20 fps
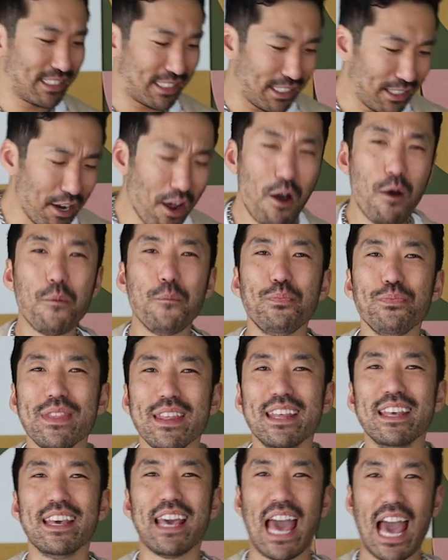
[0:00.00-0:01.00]
So you know,
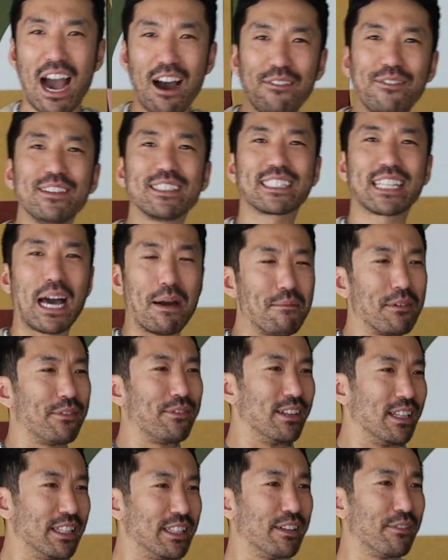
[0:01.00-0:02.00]
outfits got me
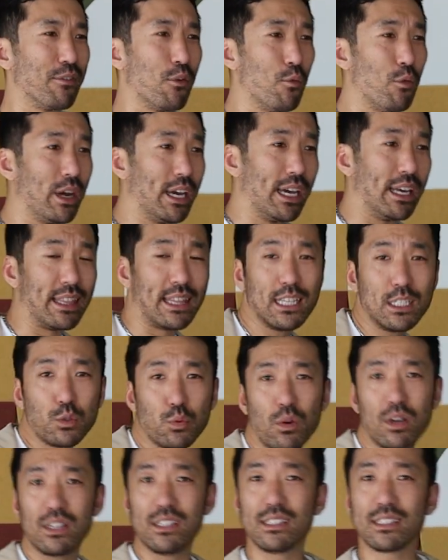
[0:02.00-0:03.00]
feeling a different way.
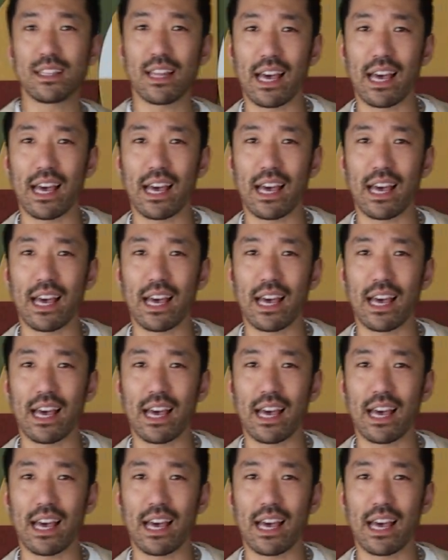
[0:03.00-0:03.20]
This one is